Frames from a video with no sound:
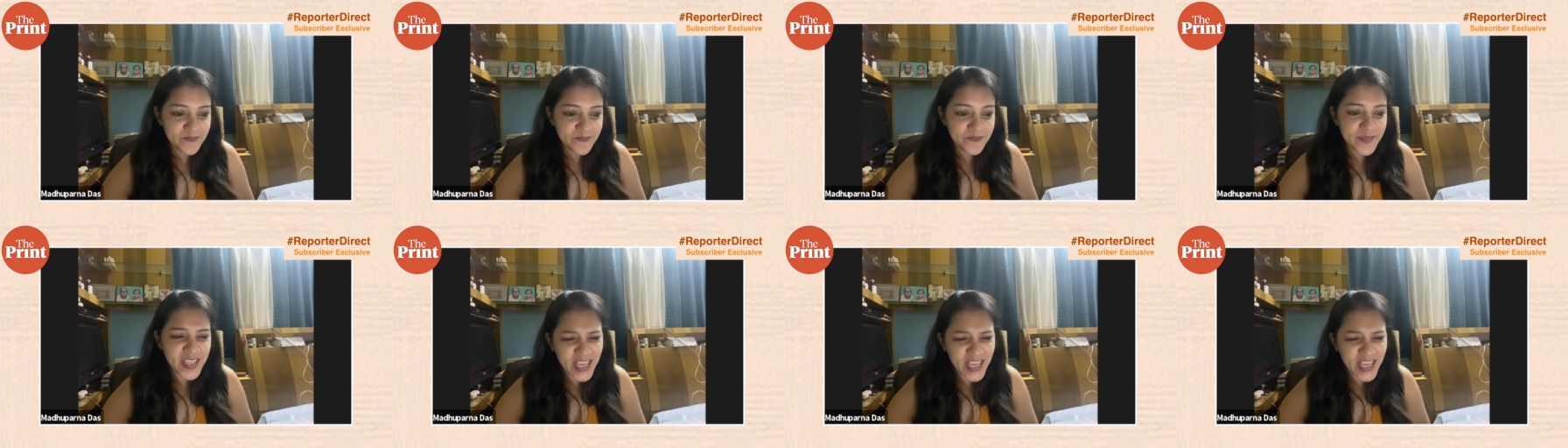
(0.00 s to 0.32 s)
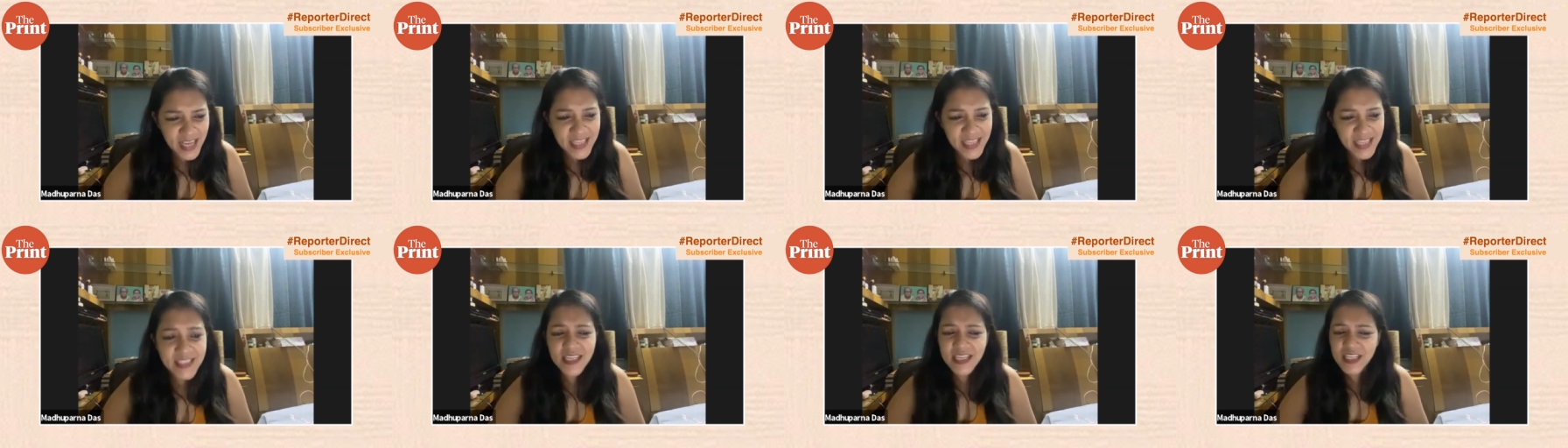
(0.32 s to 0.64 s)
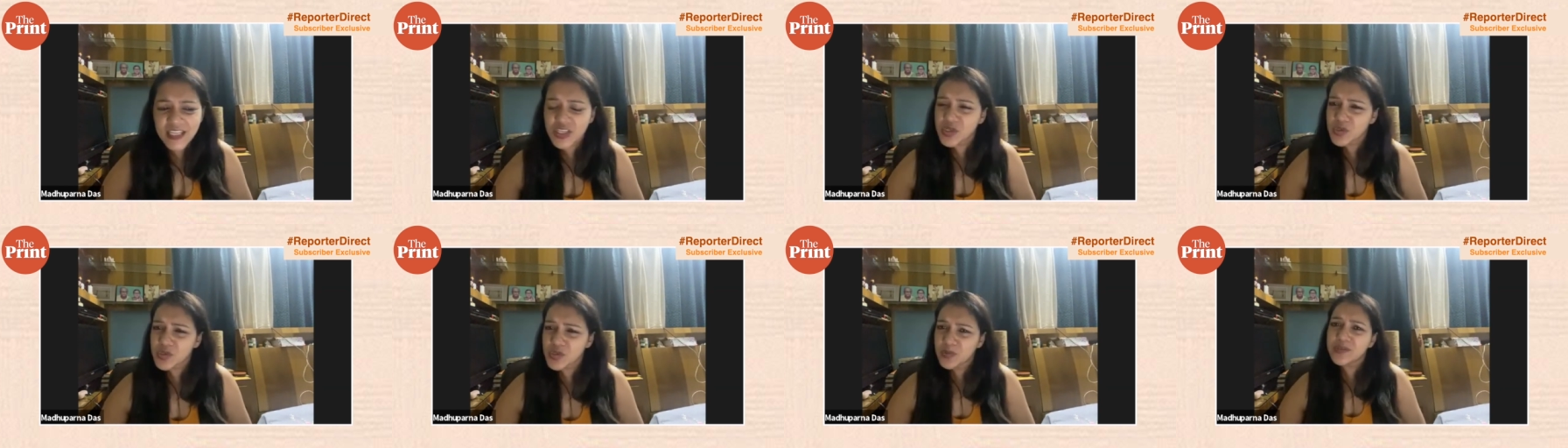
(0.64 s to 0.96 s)
yes
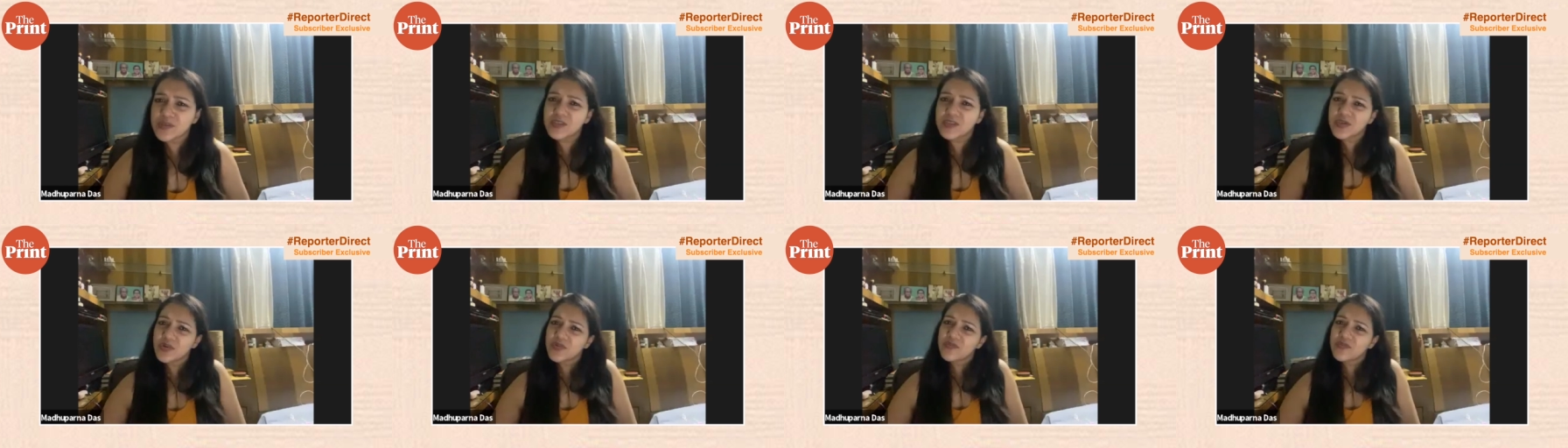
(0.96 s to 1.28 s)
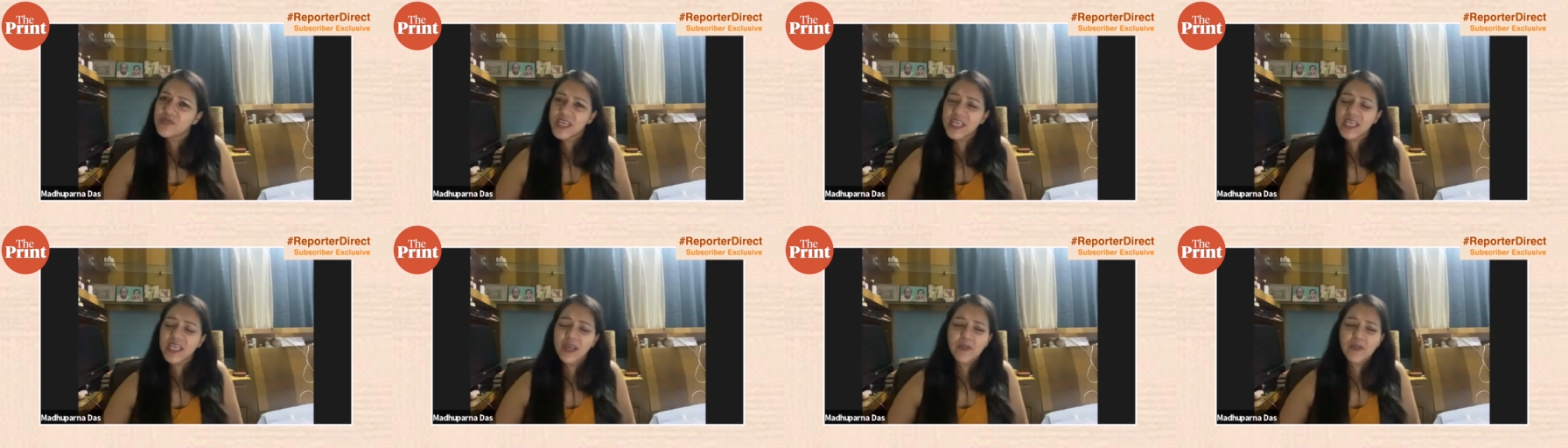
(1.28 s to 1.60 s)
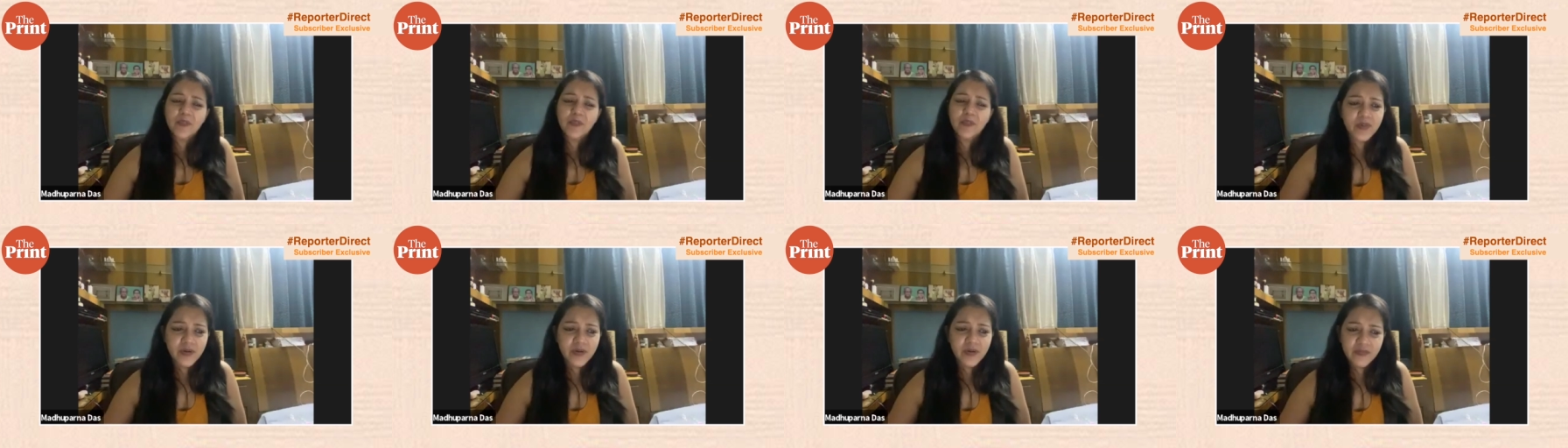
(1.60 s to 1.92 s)
issues though we
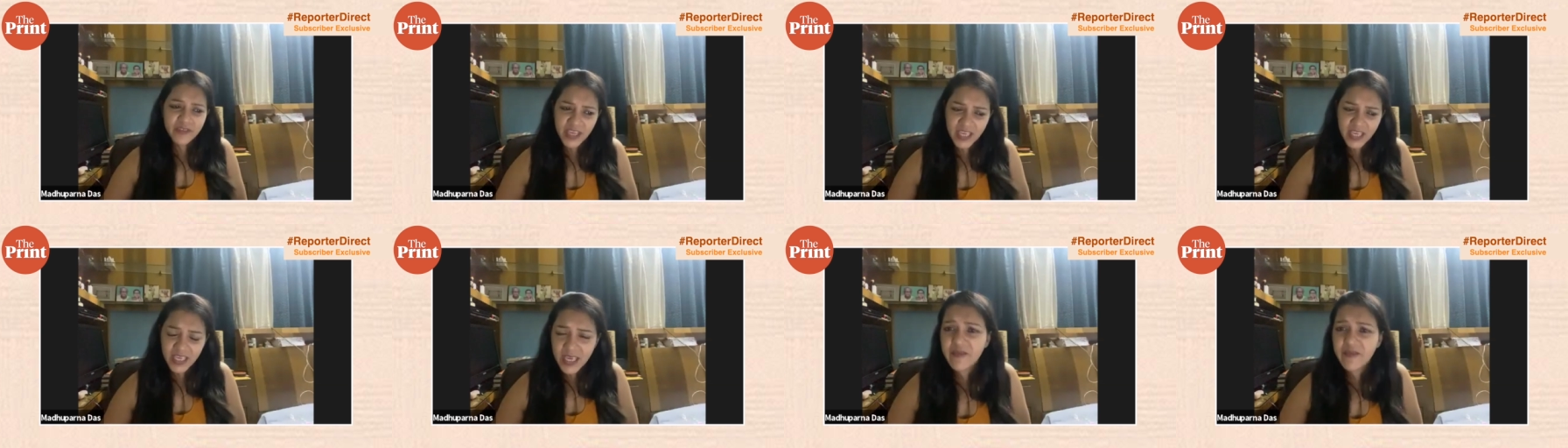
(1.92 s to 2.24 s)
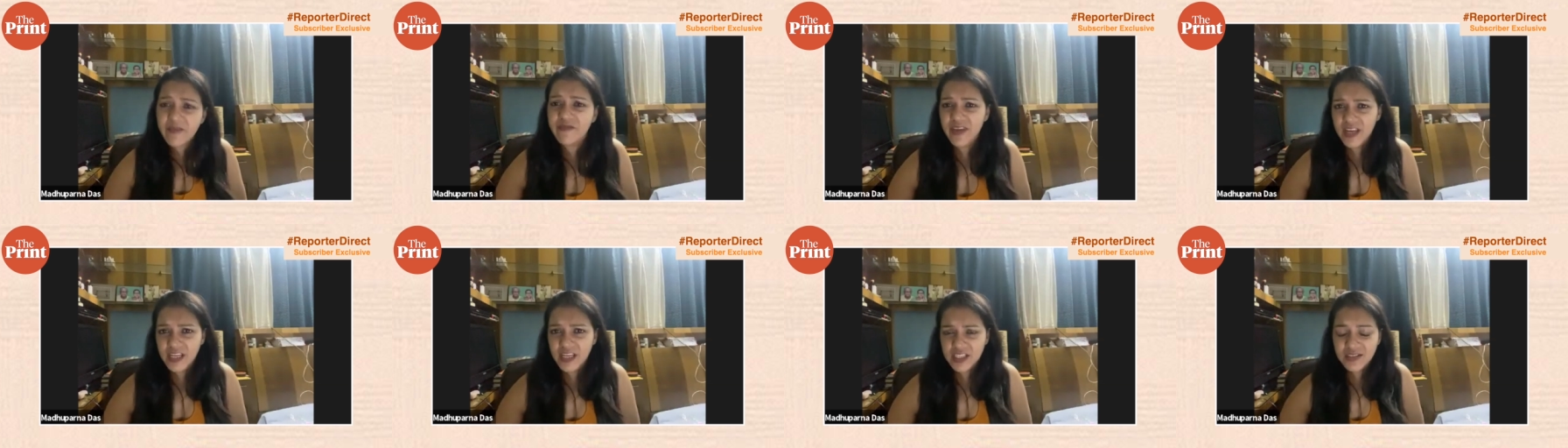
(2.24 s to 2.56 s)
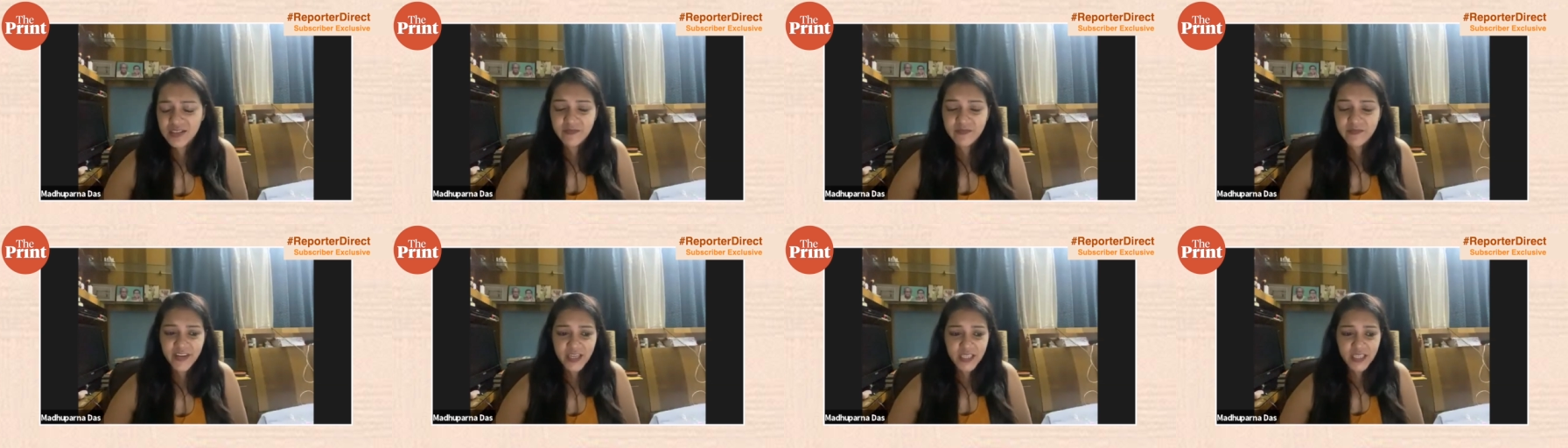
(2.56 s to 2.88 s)
keep we keep face,
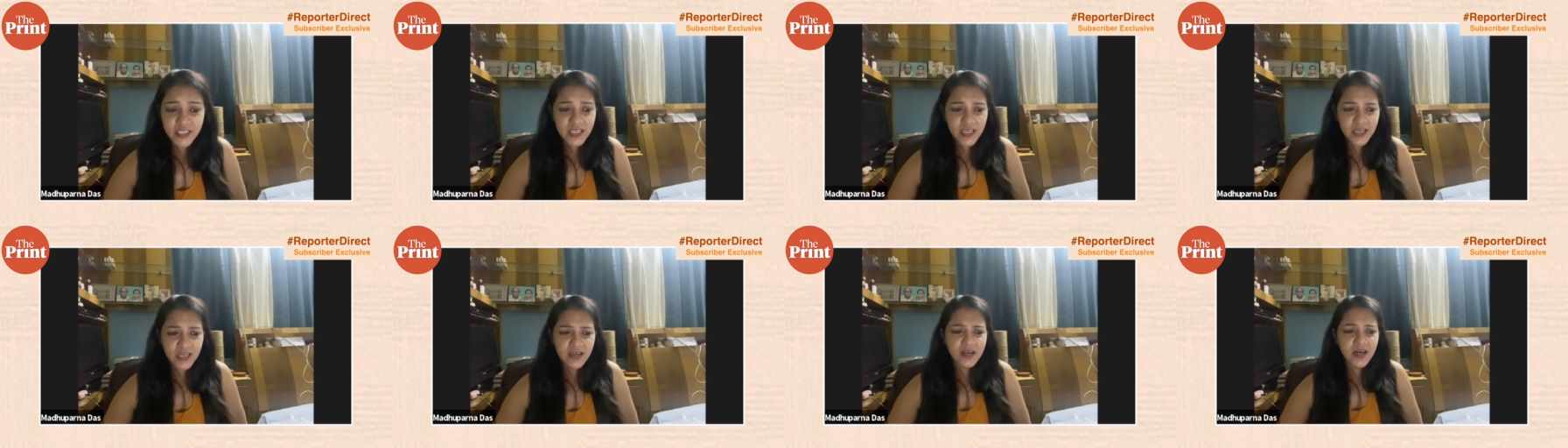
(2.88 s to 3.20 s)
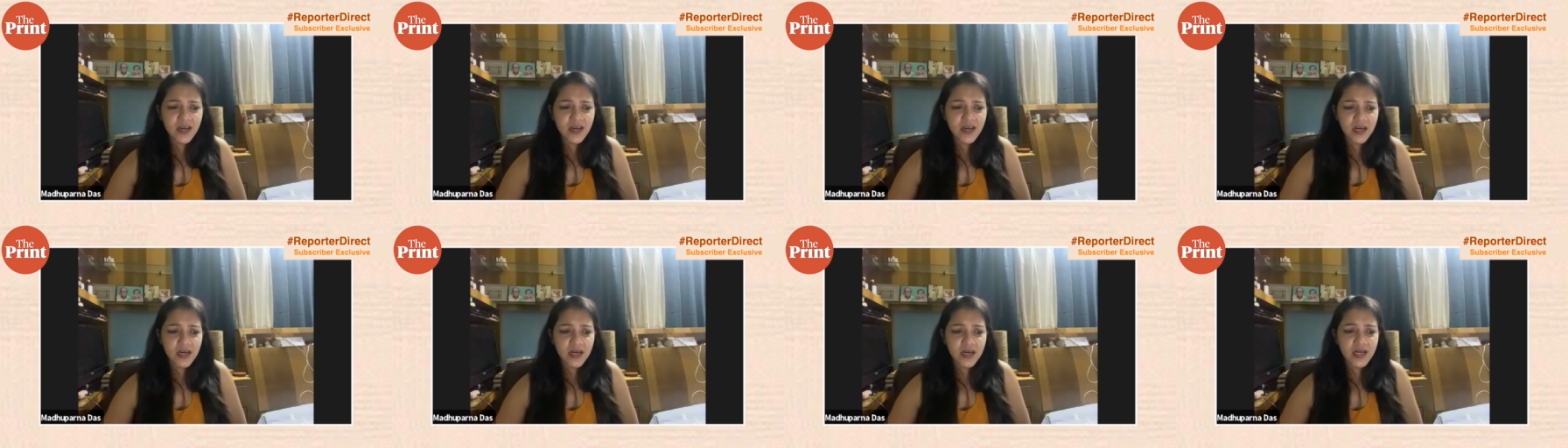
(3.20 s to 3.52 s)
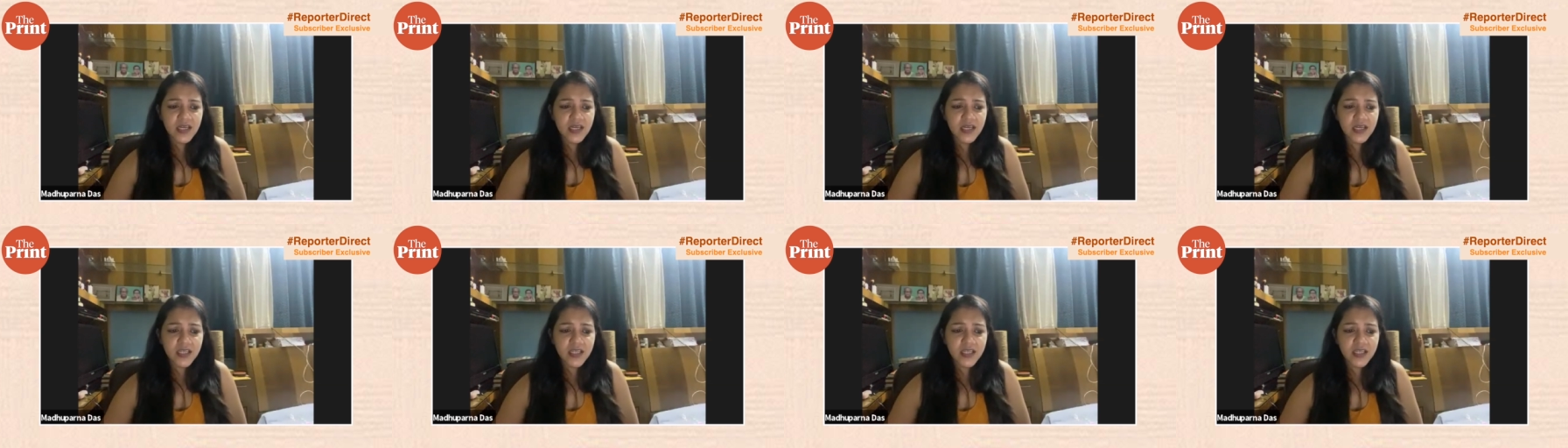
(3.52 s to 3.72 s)
facing uh,